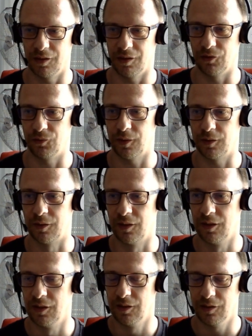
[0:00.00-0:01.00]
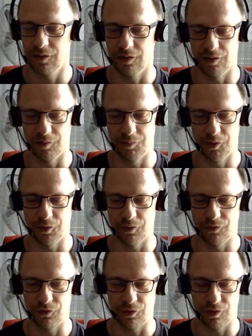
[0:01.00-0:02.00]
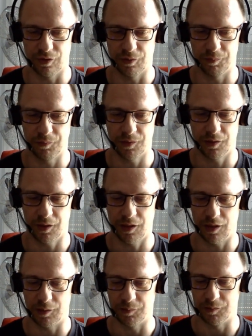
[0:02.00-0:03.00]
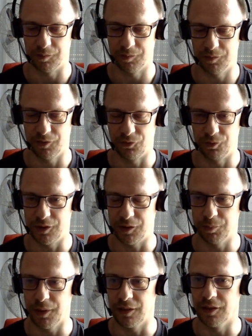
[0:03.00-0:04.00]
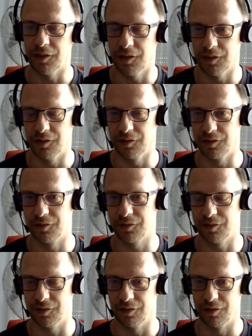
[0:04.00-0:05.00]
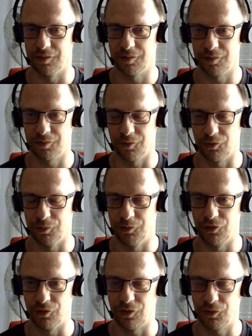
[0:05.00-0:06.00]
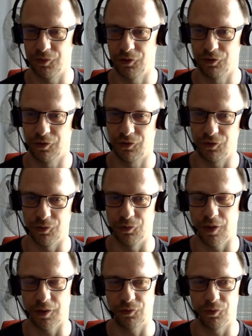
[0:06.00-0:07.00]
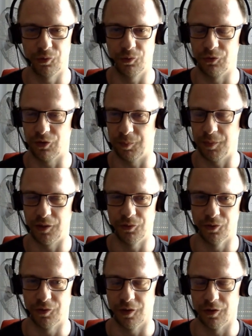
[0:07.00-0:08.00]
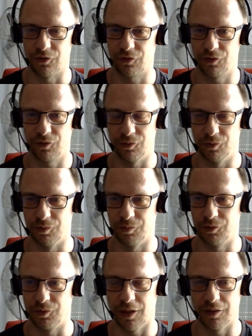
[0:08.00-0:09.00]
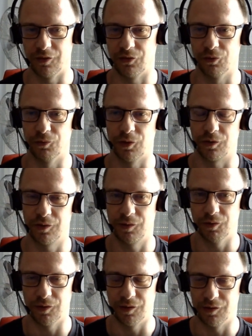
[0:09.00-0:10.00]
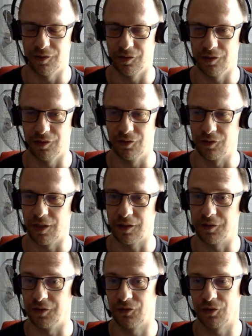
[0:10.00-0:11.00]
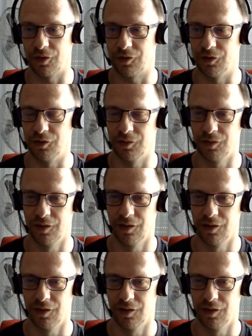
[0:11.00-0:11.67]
elsewhere, because Helm is really bad at handling custom resource definitions. So you have to do some manual tasks to get this to work. Even in the getting started